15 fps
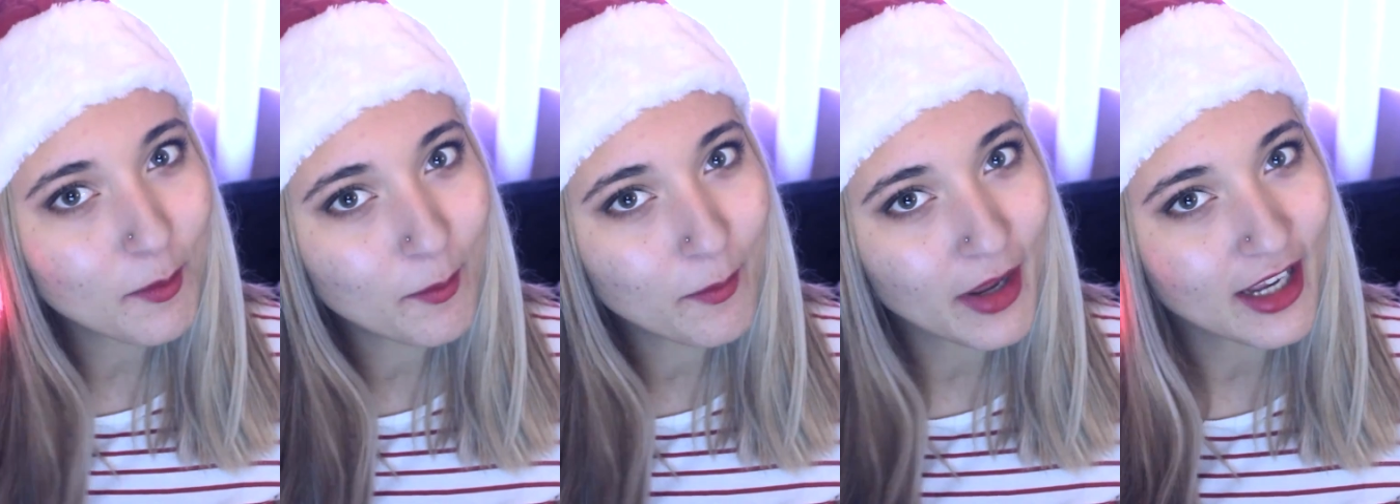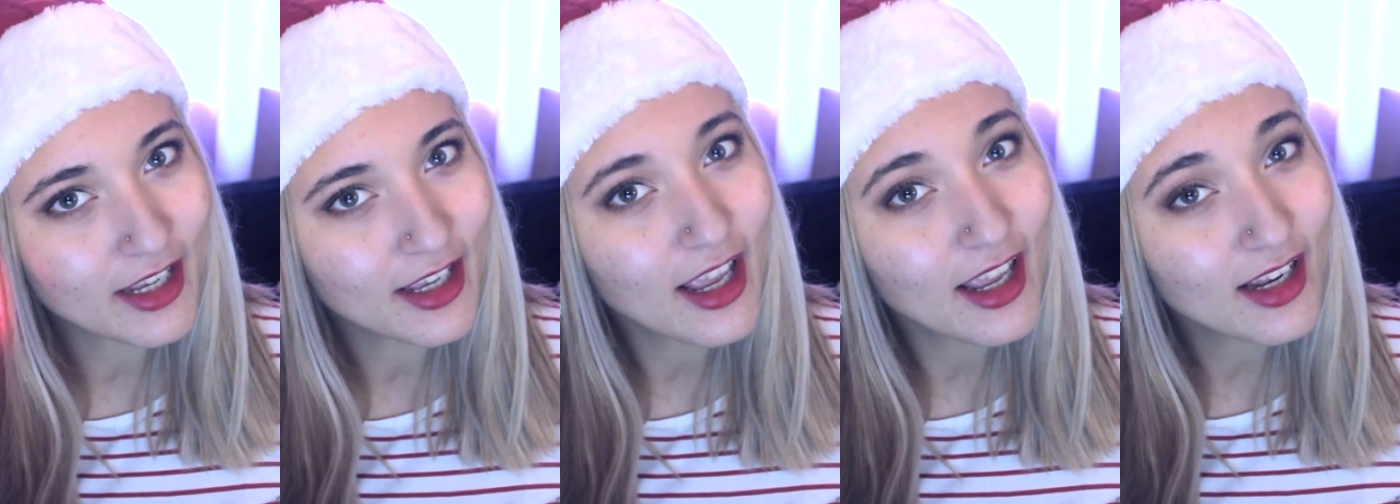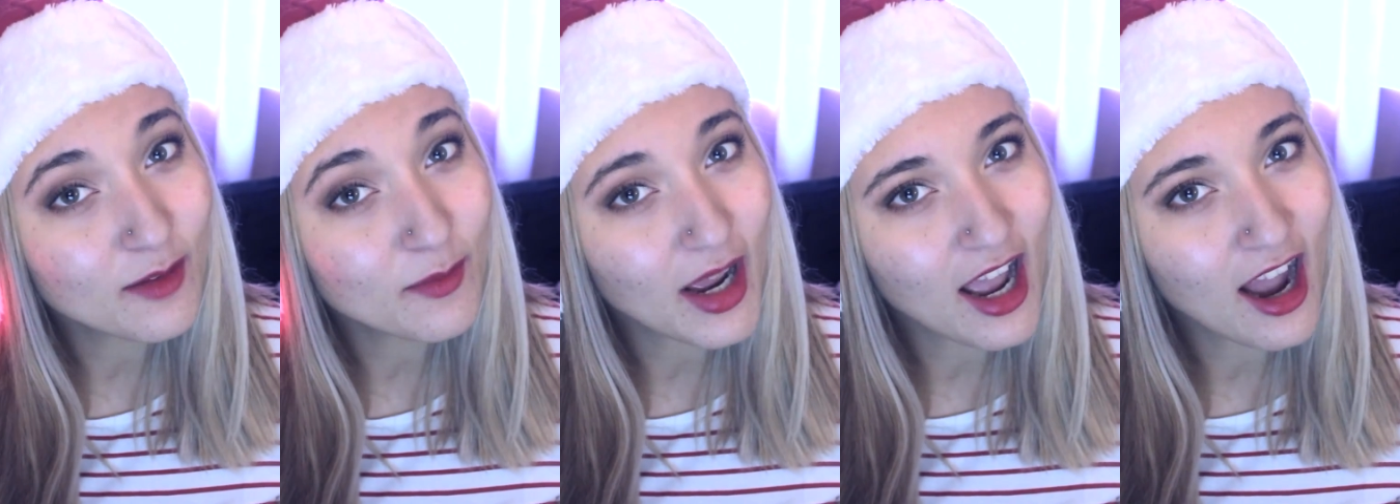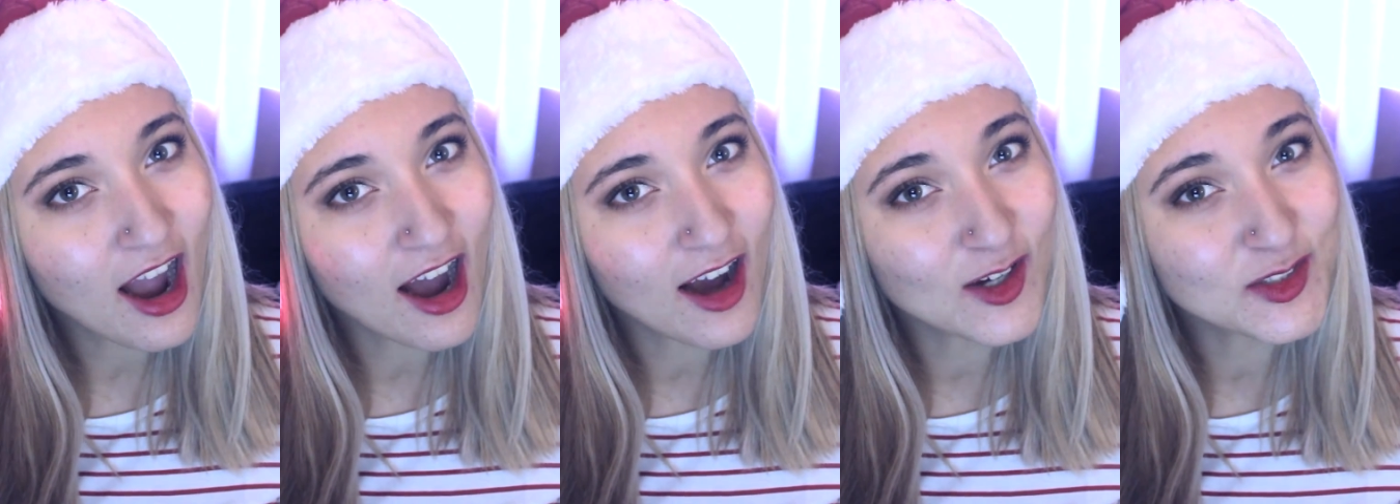back in my
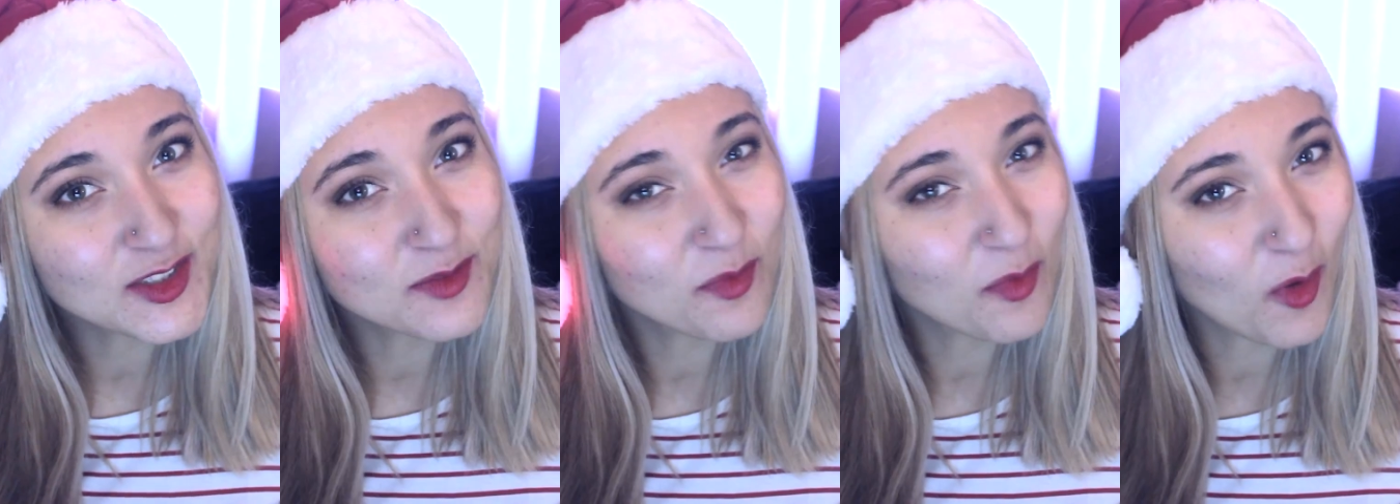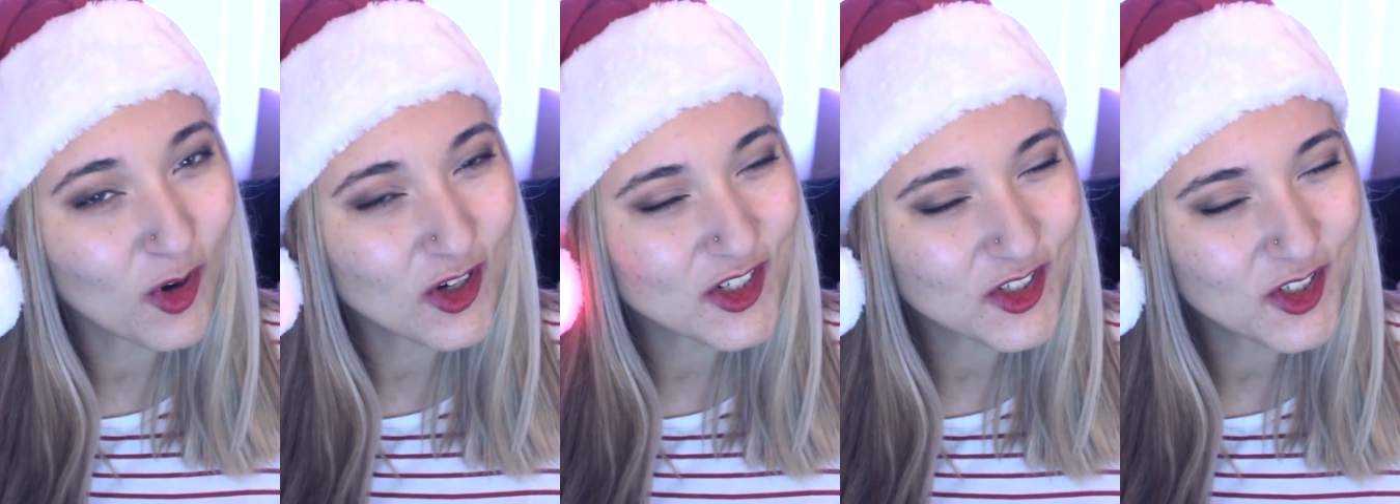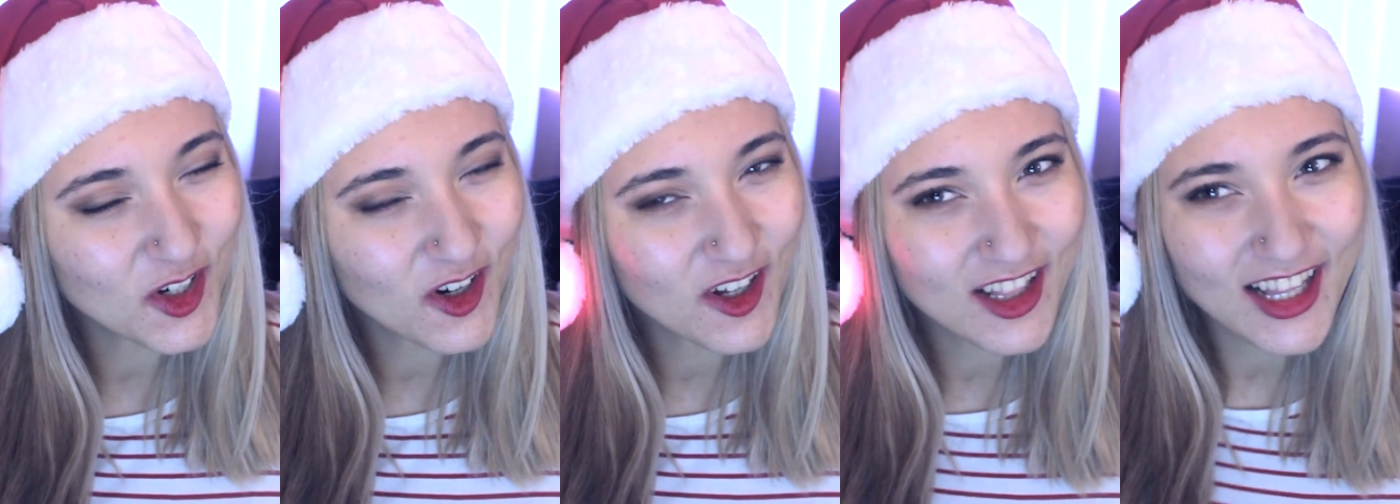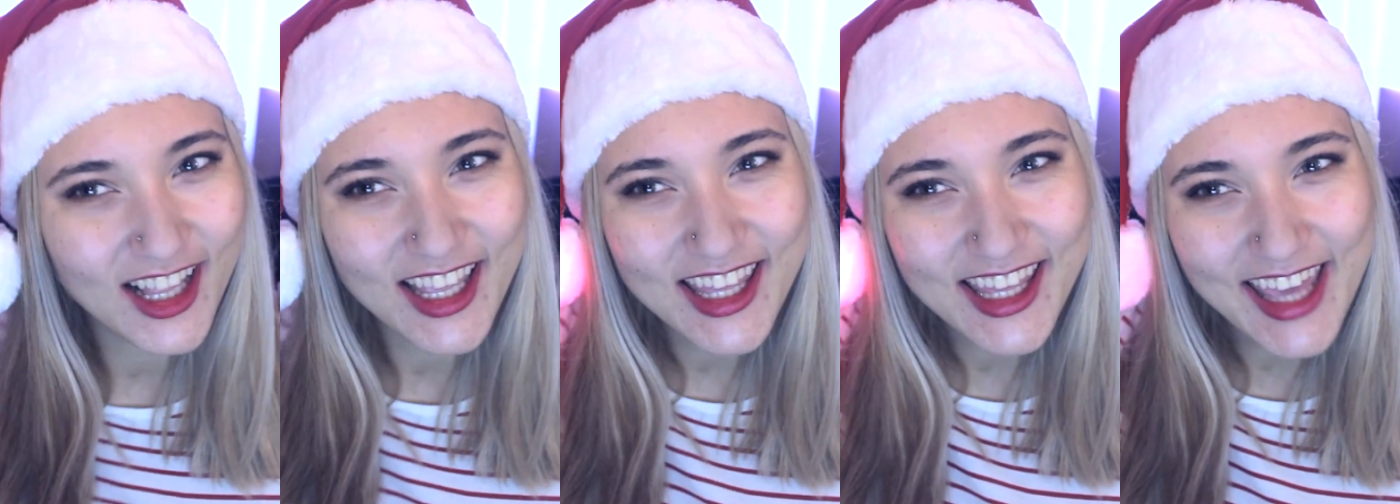house in Portugal,
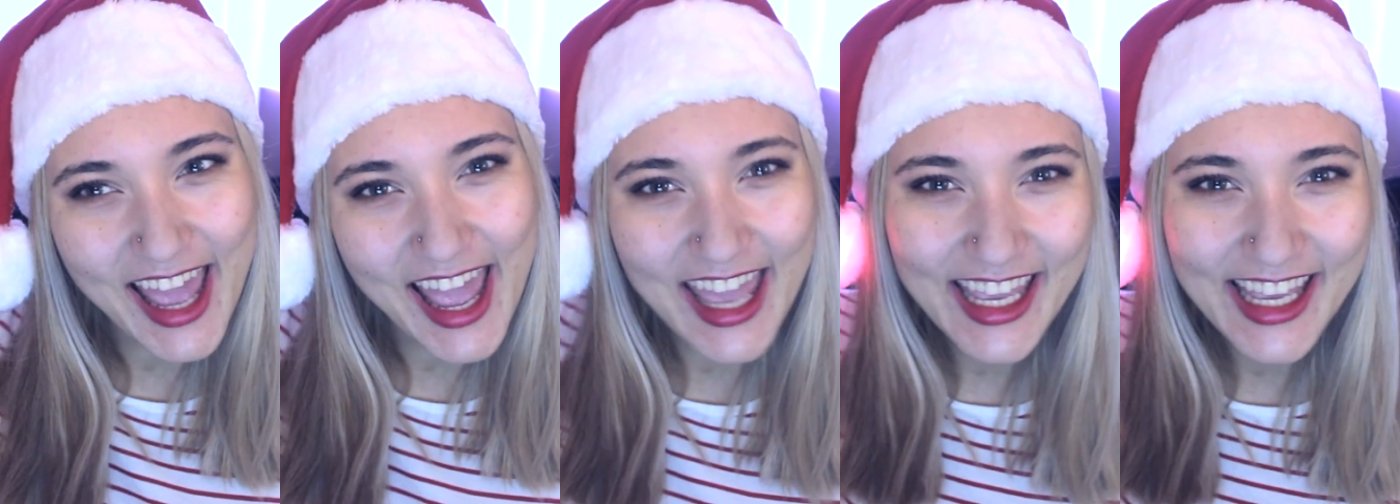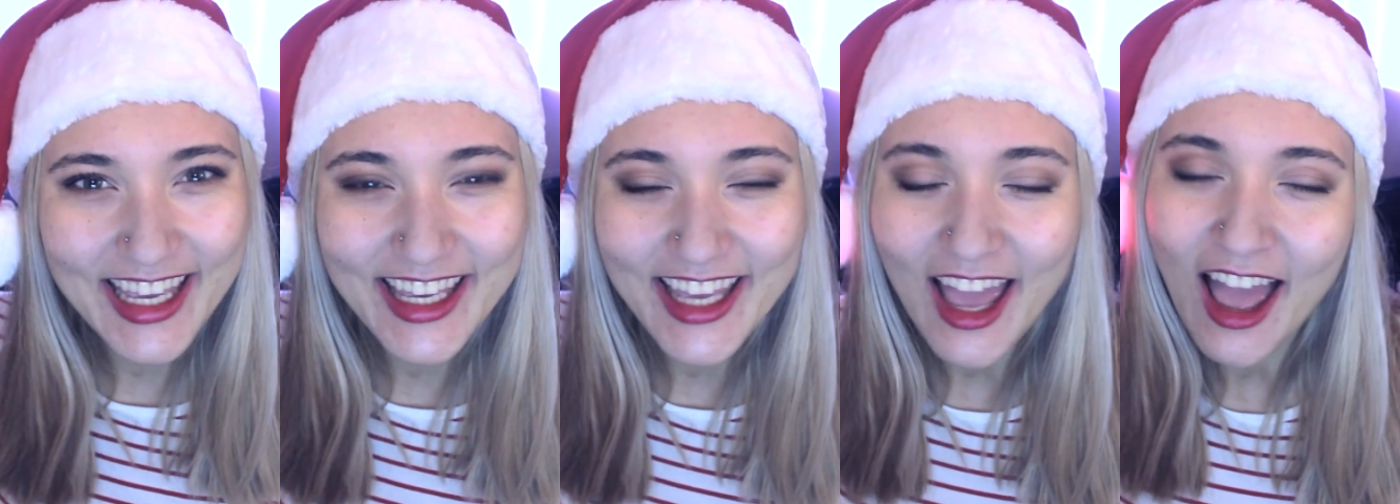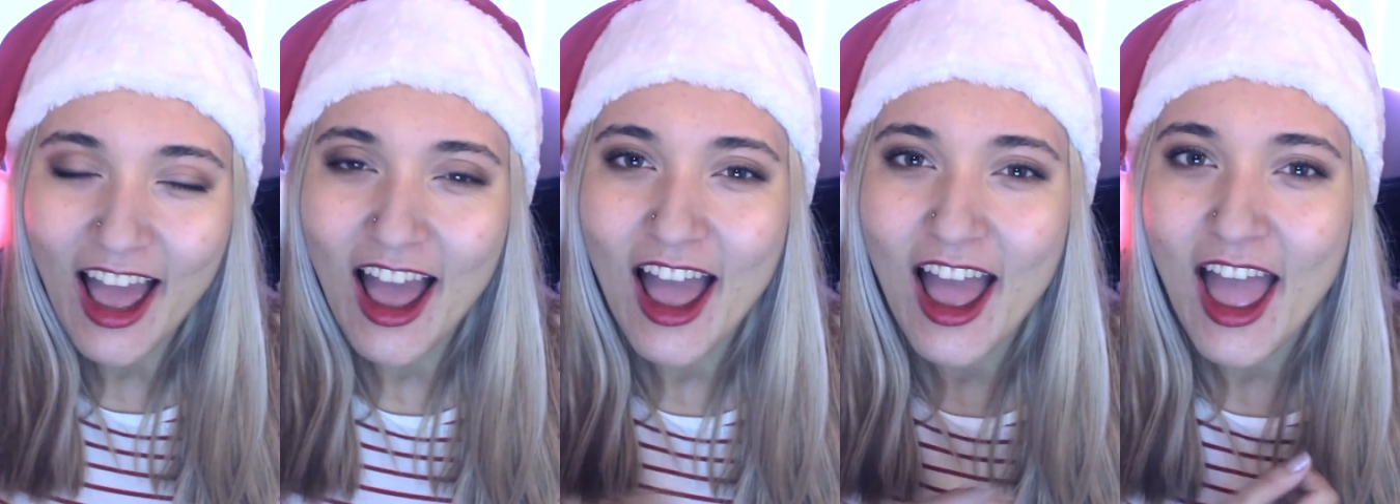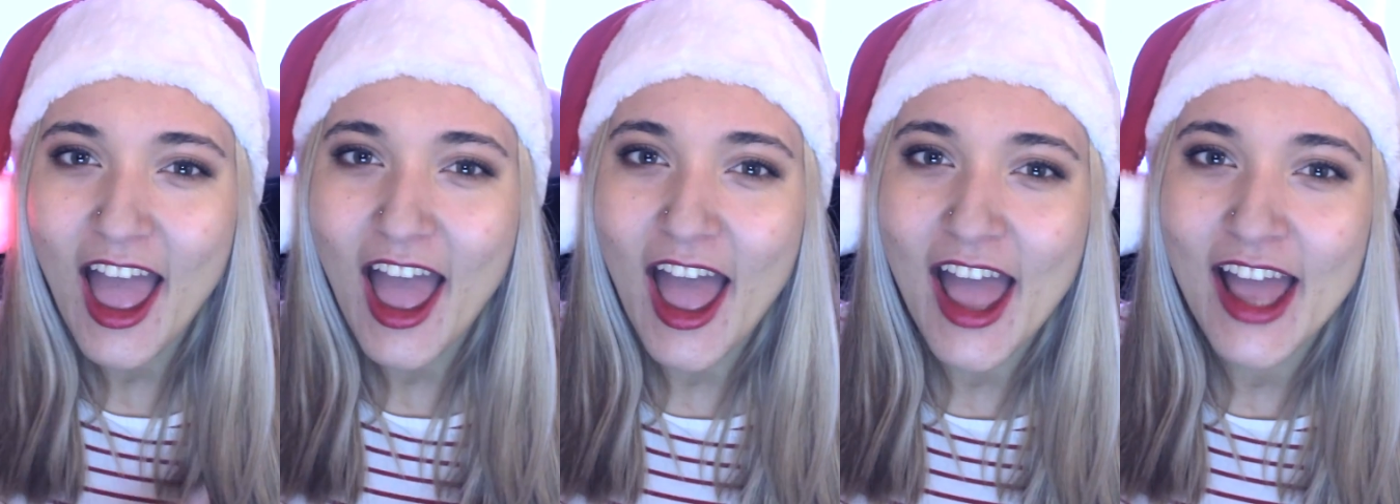yay!
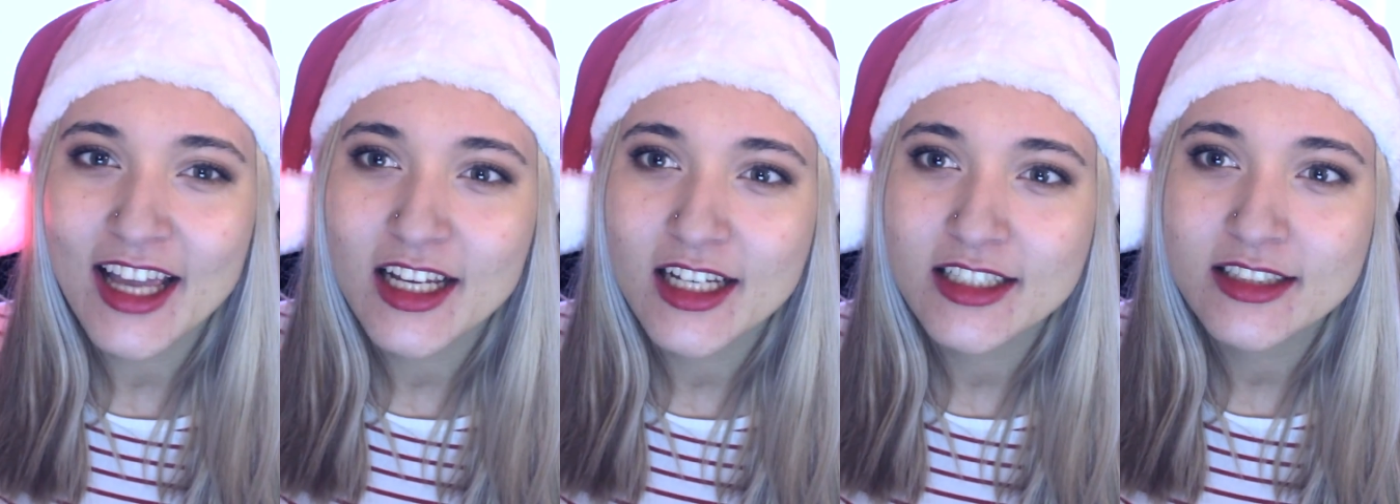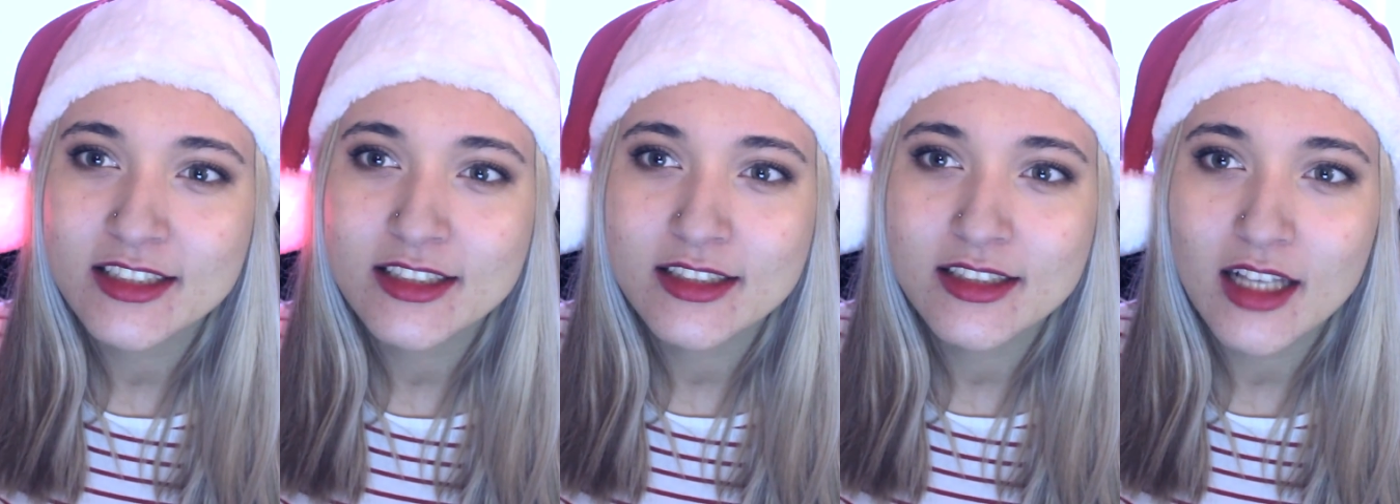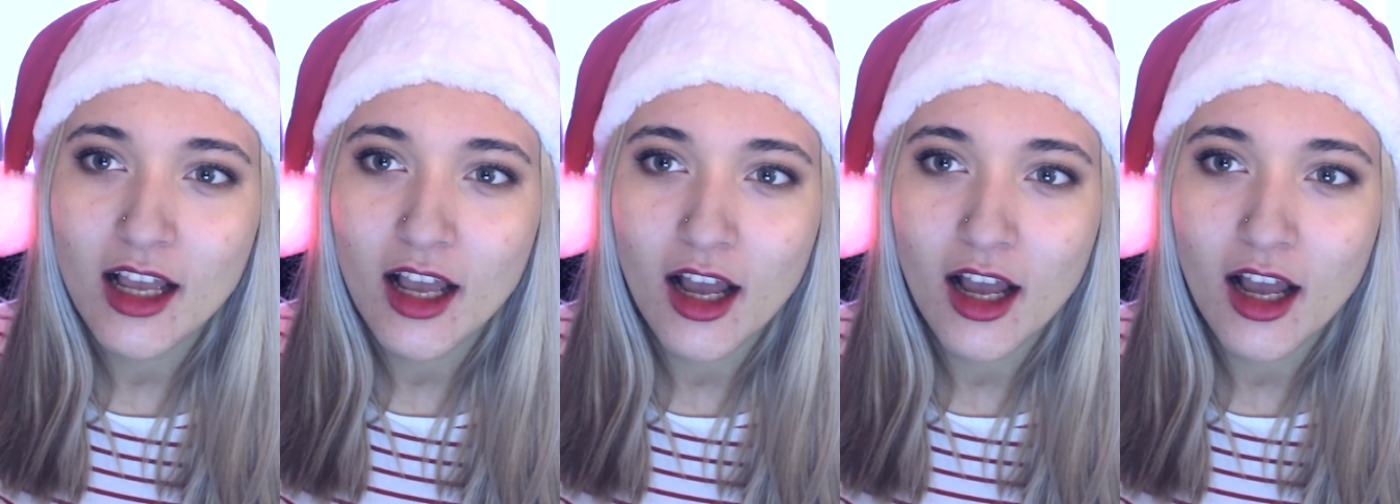And